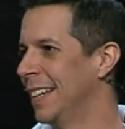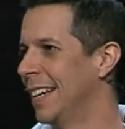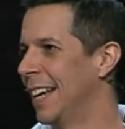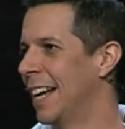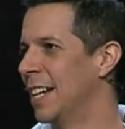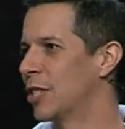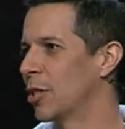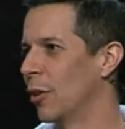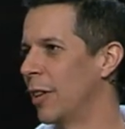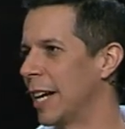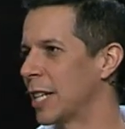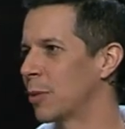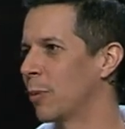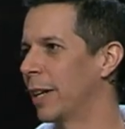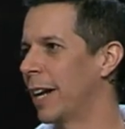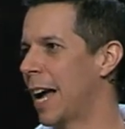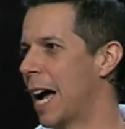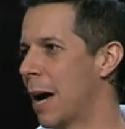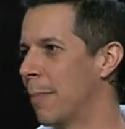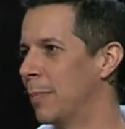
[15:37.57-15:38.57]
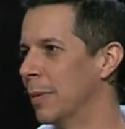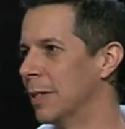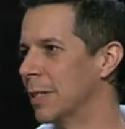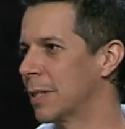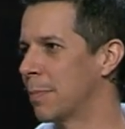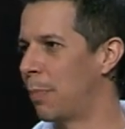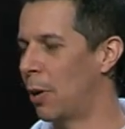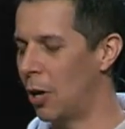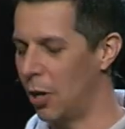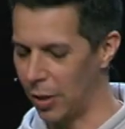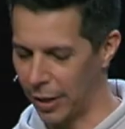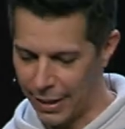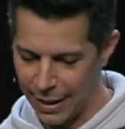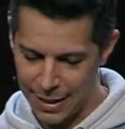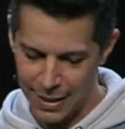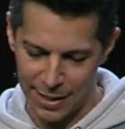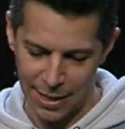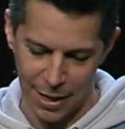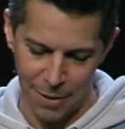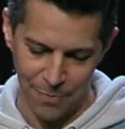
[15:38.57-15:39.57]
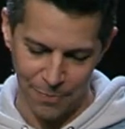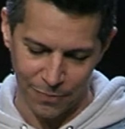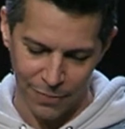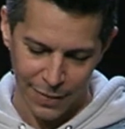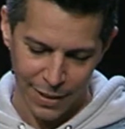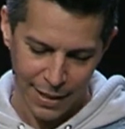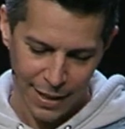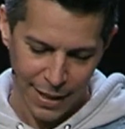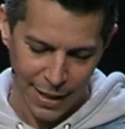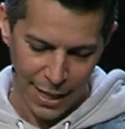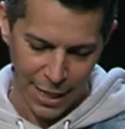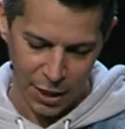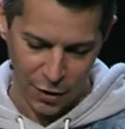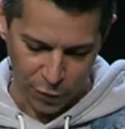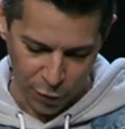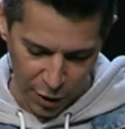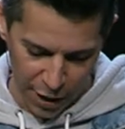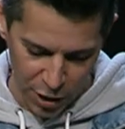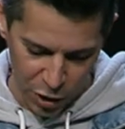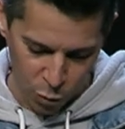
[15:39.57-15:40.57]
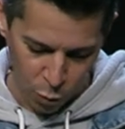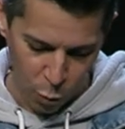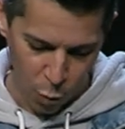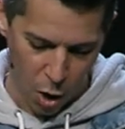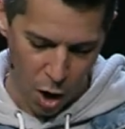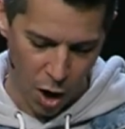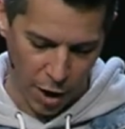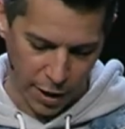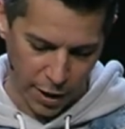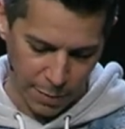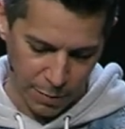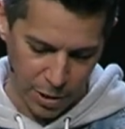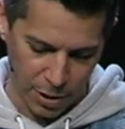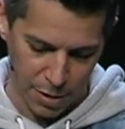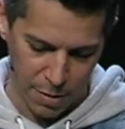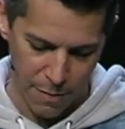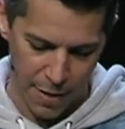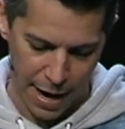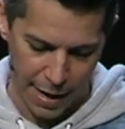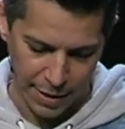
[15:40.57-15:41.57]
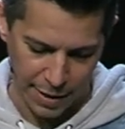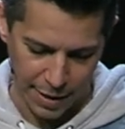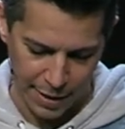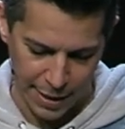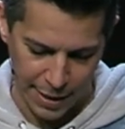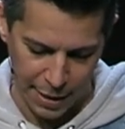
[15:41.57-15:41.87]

And so that's what happens. Paul gets up. His friends walk him to Damascus.